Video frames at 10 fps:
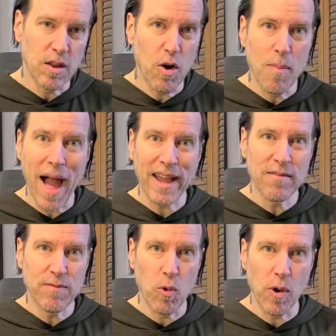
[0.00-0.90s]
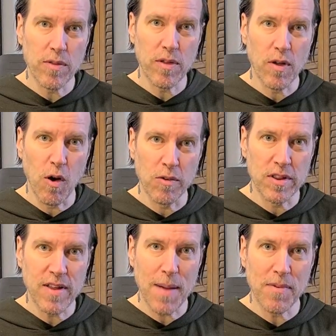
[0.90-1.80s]
go back and forth over
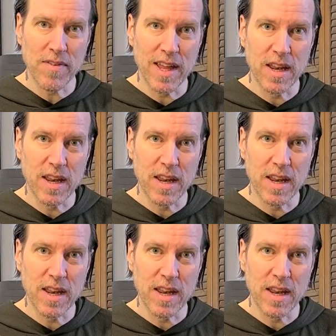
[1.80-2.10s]
the top of it.